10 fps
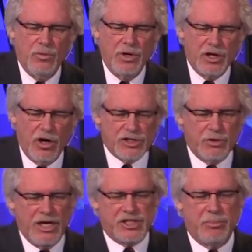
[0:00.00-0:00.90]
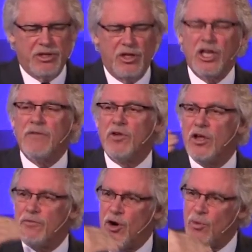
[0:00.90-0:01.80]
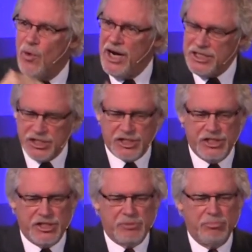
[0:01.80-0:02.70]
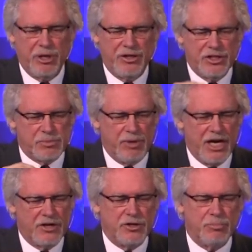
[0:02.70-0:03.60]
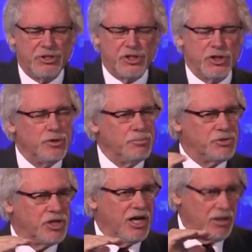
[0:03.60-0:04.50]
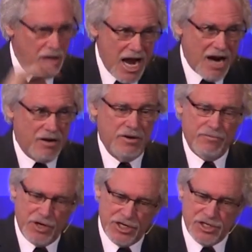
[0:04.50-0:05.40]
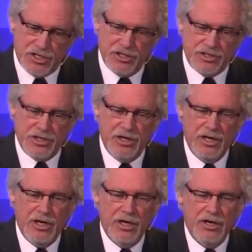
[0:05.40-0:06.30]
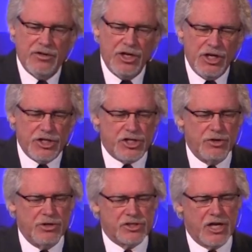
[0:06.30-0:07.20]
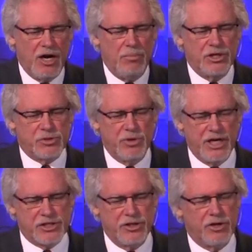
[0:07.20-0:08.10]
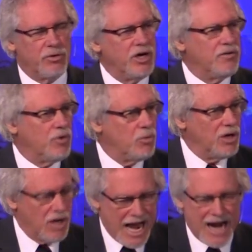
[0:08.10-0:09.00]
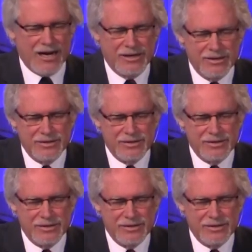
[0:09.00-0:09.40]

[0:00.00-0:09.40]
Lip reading: We could also ask about the level of our righteousness, but this beatitude presumes a lack of righteousness. The issue is how much we actually crave what we lack.